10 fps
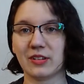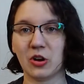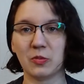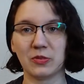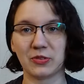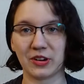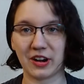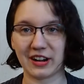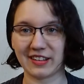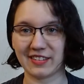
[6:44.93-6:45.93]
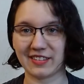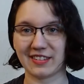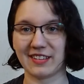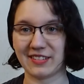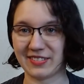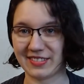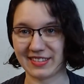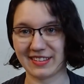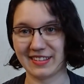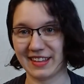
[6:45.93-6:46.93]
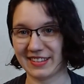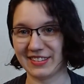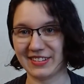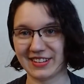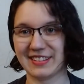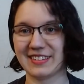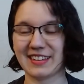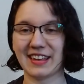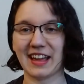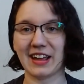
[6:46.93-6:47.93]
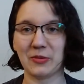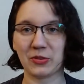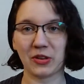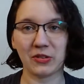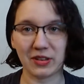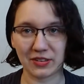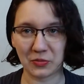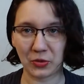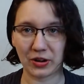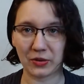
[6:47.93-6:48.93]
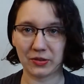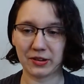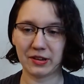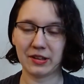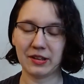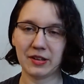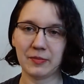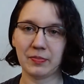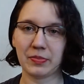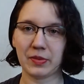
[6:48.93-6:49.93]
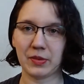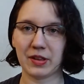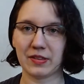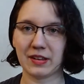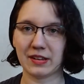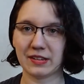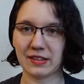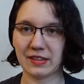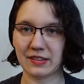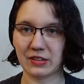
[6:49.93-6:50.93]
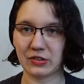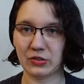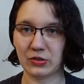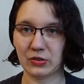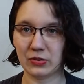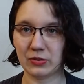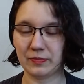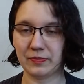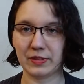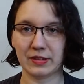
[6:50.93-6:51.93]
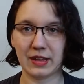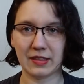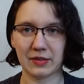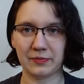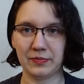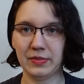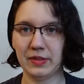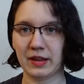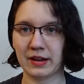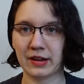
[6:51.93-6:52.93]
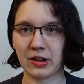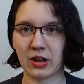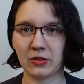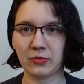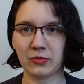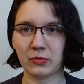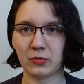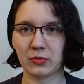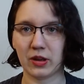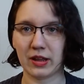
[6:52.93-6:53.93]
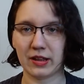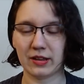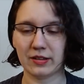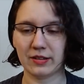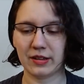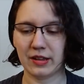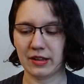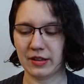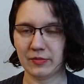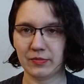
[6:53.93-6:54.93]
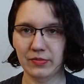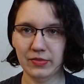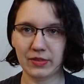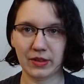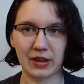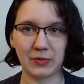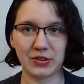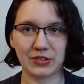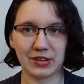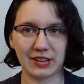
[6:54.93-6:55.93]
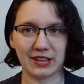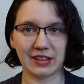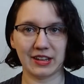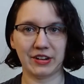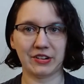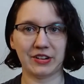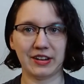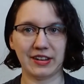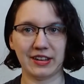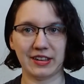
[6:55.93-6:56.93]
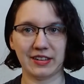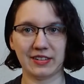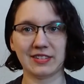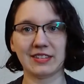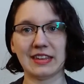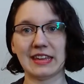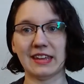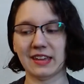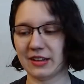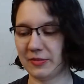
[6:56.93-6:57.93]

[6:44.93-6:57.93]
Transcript: open front cardigans. As you can see, I almost always am wearing one because it is easy to take them on and off, and in Michigan, layering is key.